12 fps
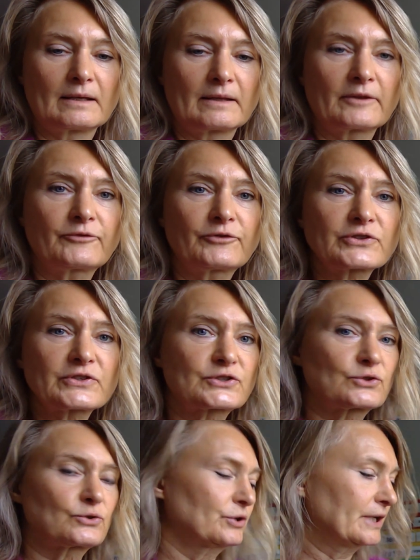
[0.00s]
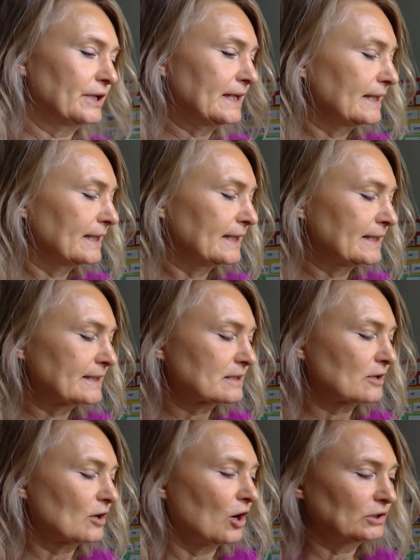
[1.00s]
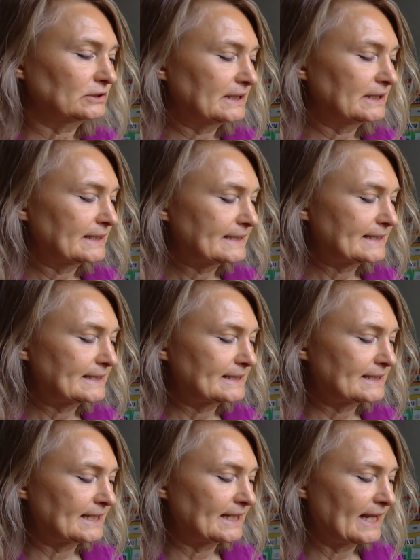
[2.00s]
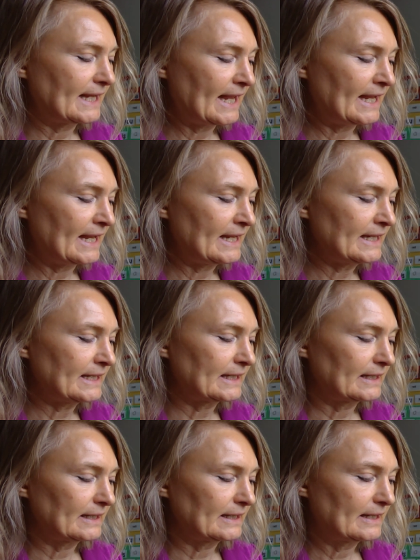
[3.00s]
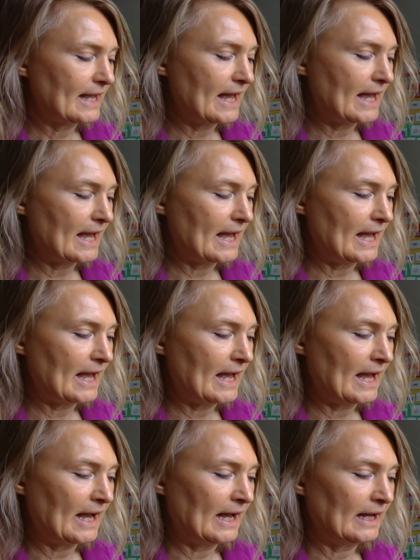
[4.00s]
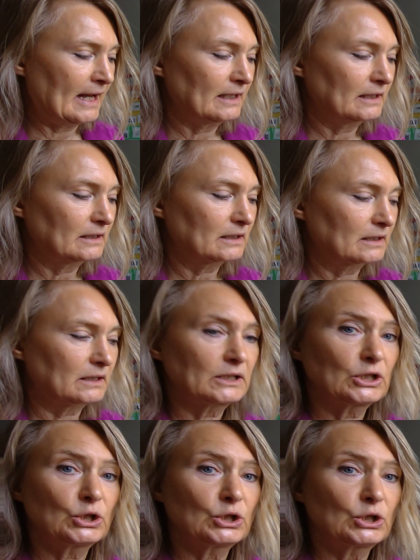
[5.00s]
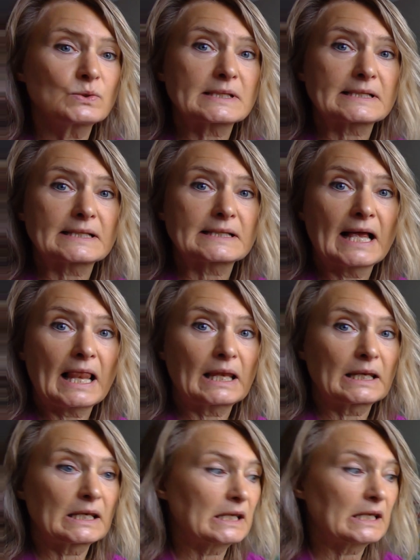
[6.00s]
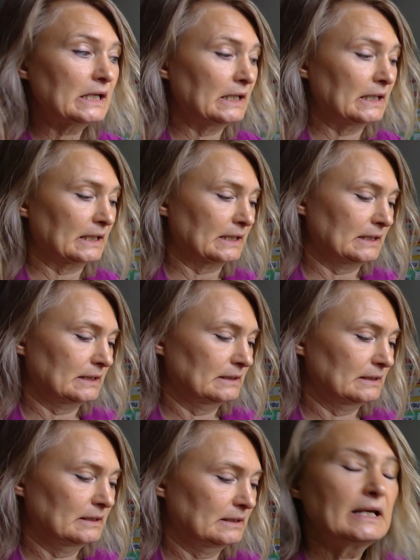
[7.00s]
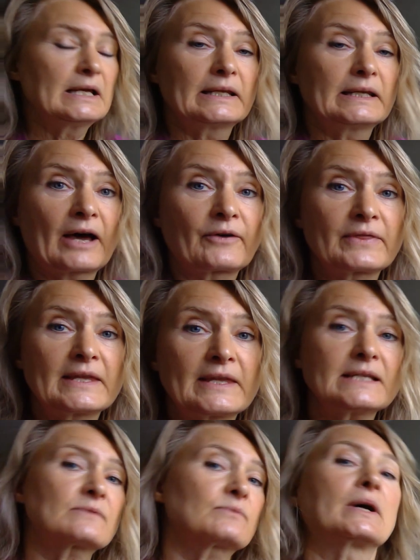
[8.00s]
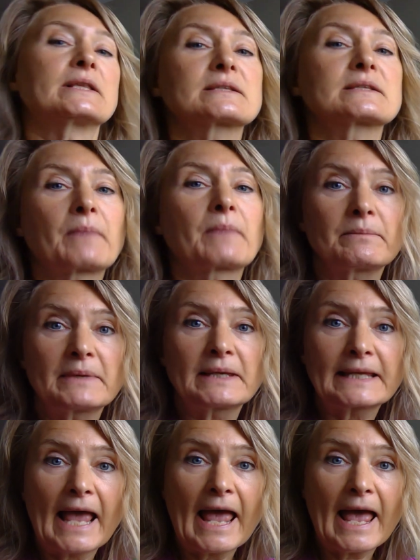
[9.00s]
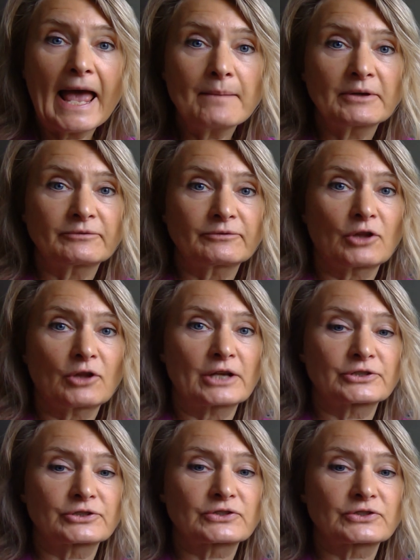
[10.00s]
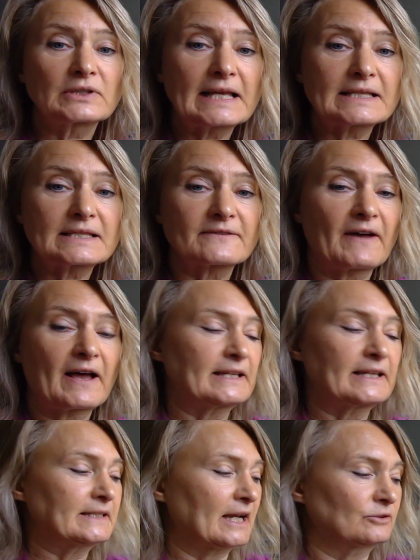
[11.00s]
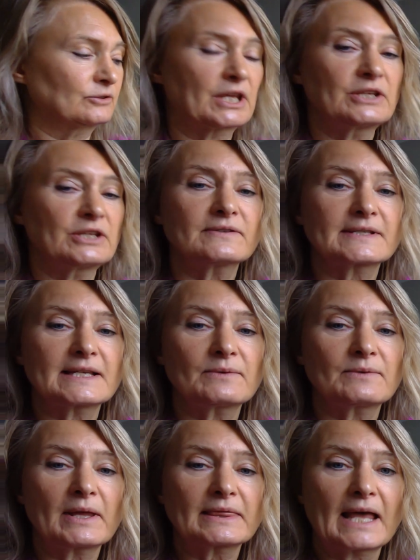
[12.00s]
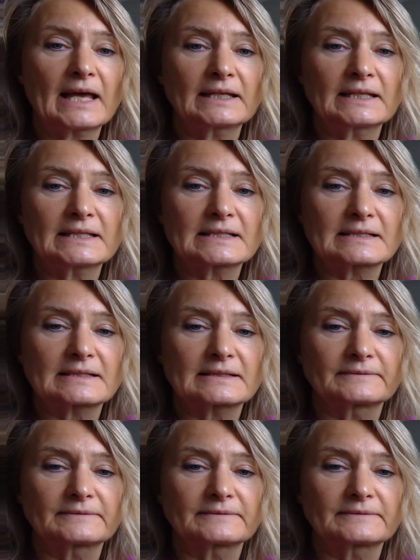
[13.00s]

The first story is called Take a Close Look. Now, these ones might be camouflage, so let's find out. Can you see what that is?